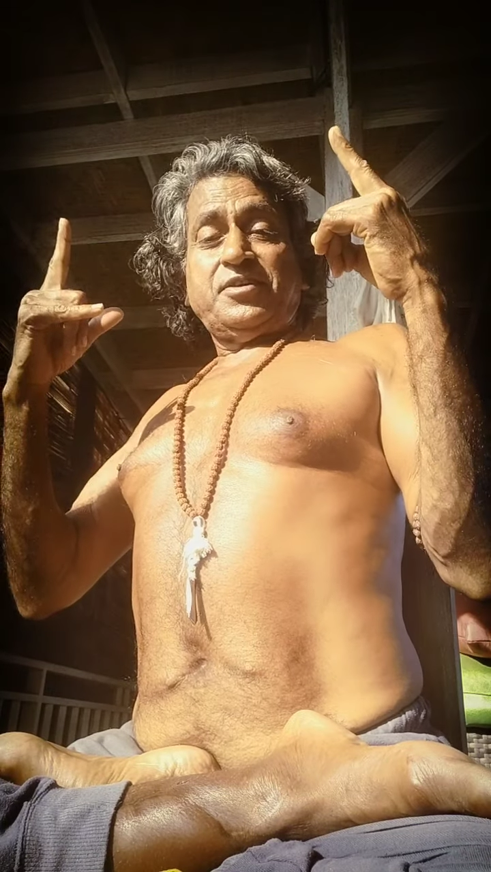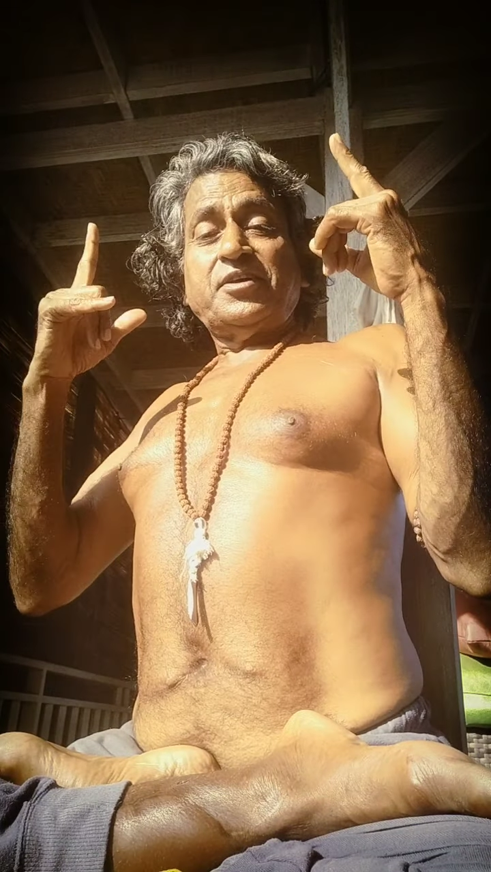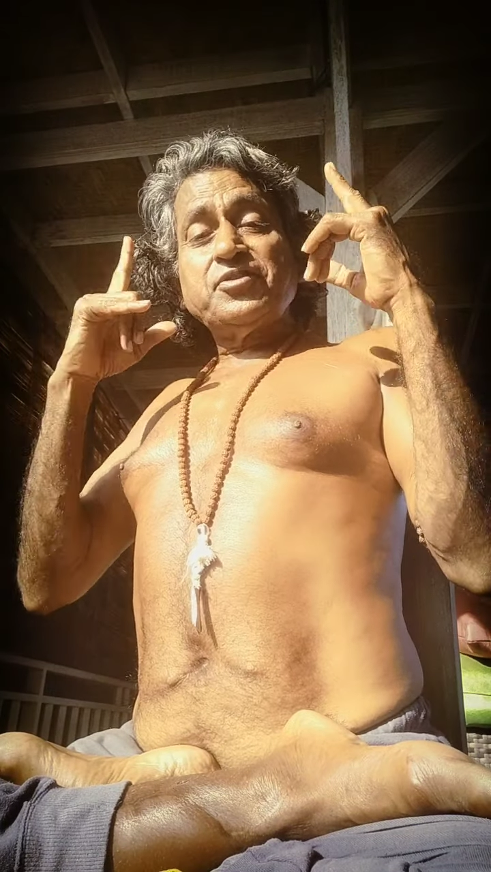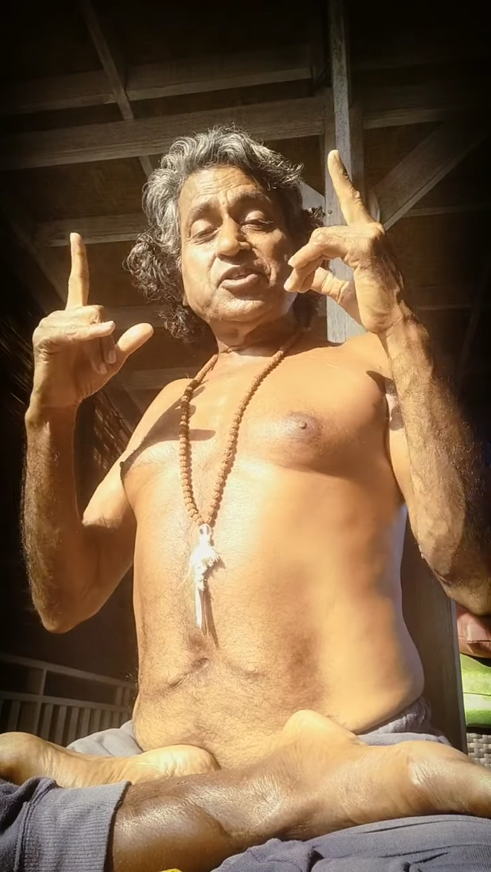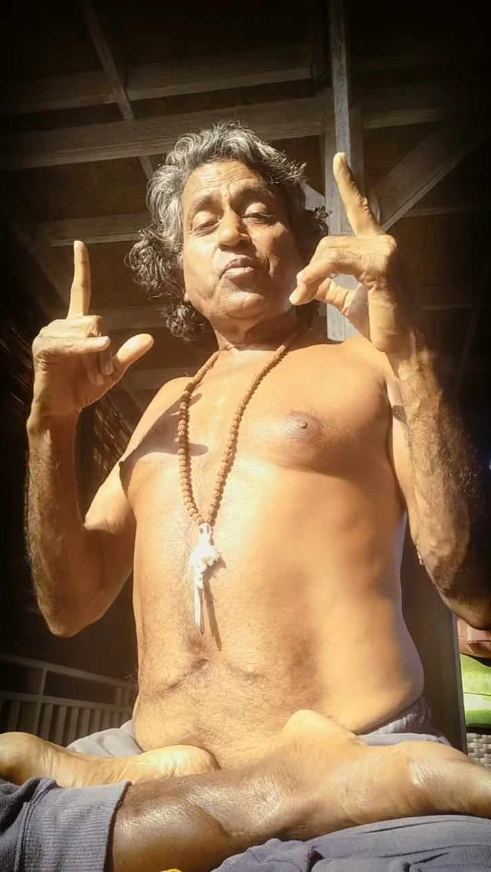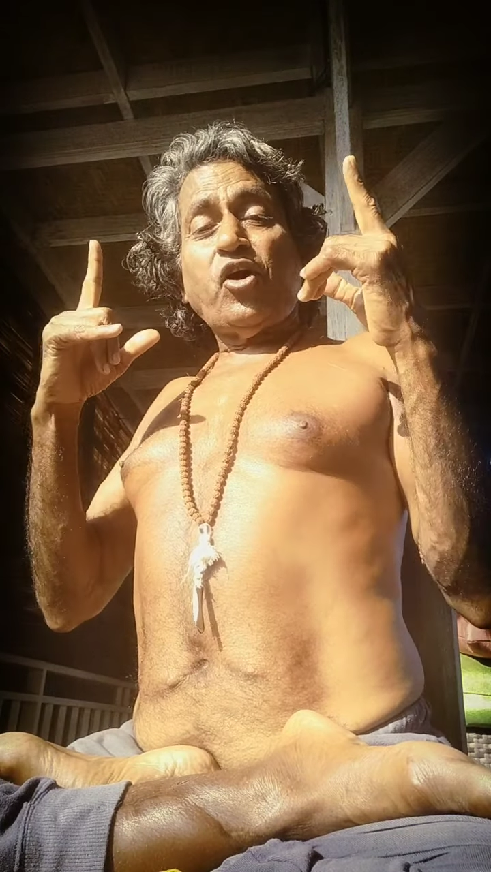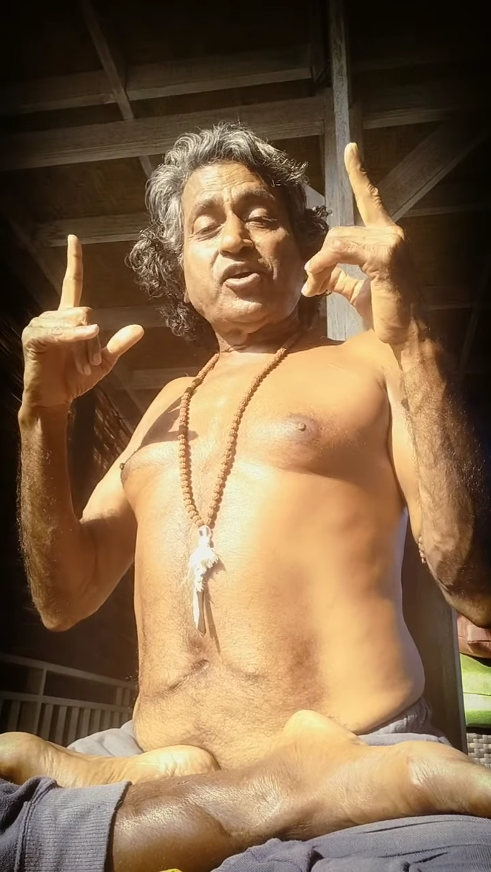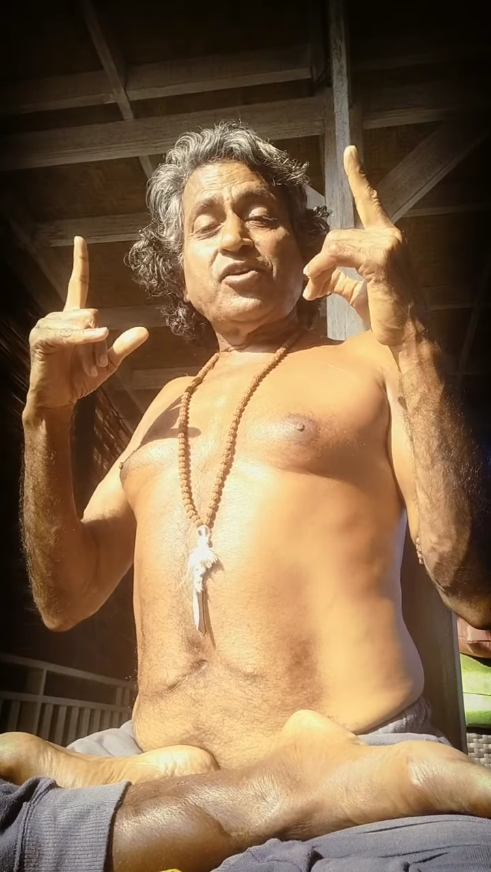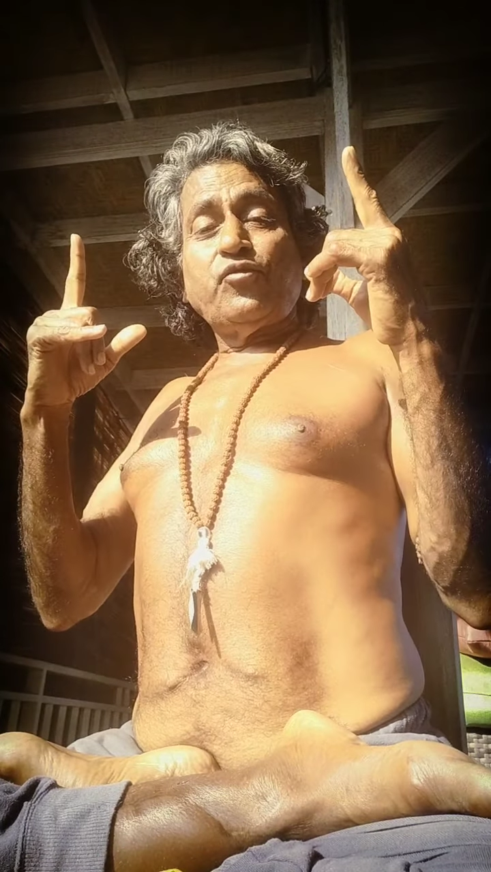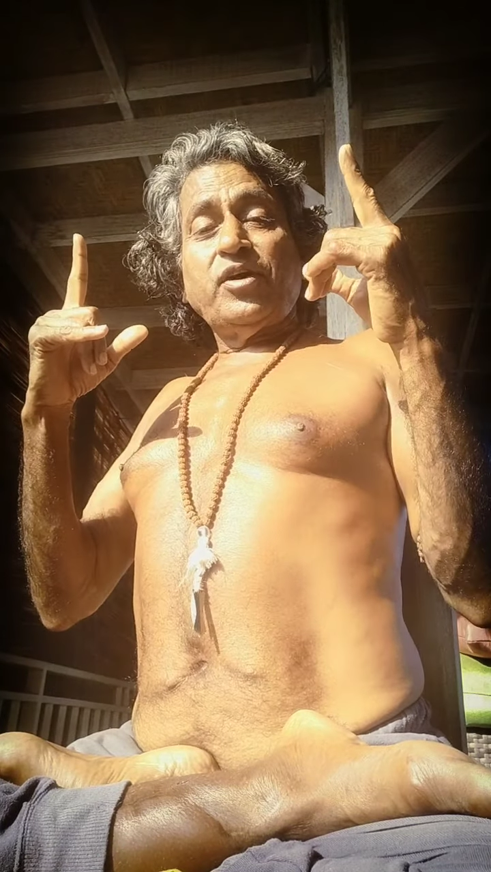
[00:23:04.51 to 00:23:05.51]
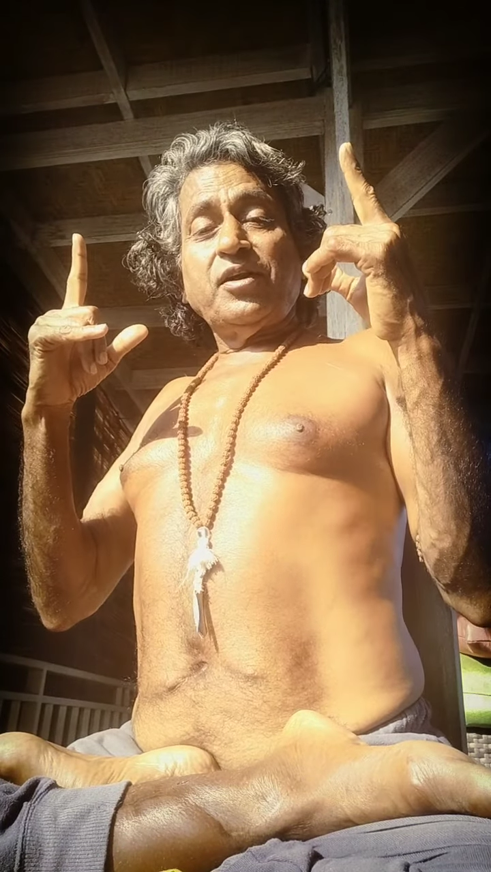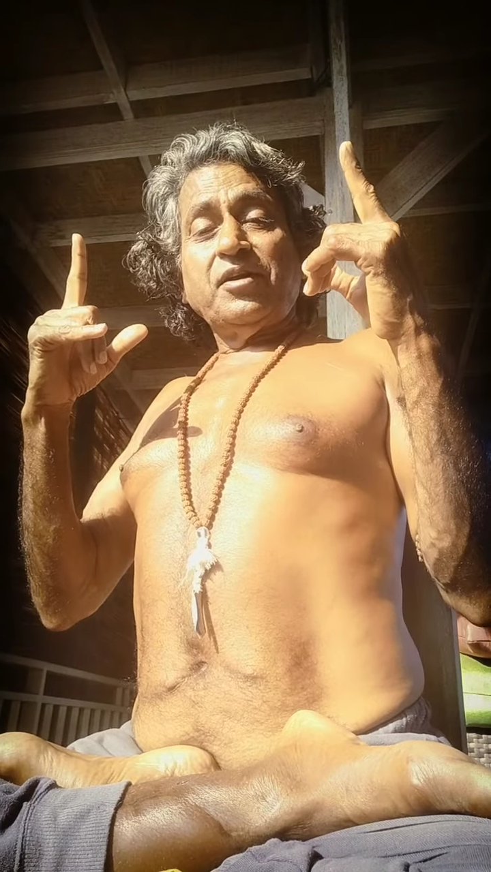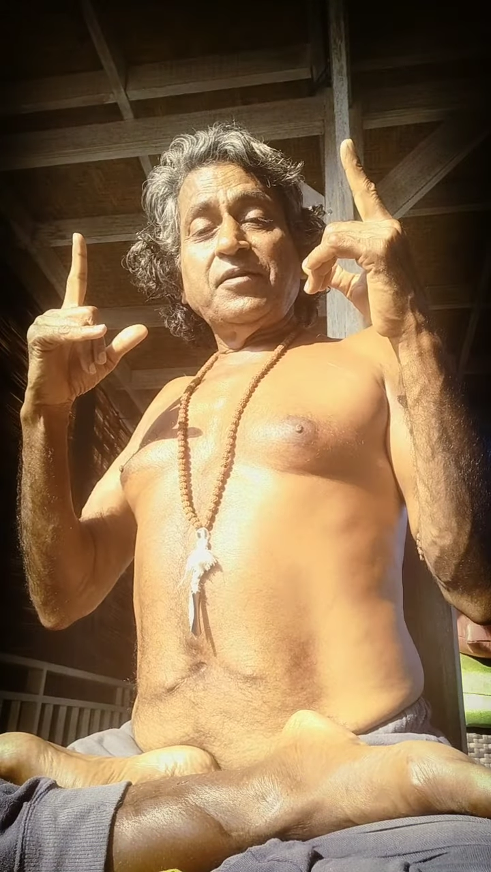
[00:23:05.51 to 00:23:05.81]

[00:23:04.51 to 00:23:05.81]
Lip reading: in this mortal world,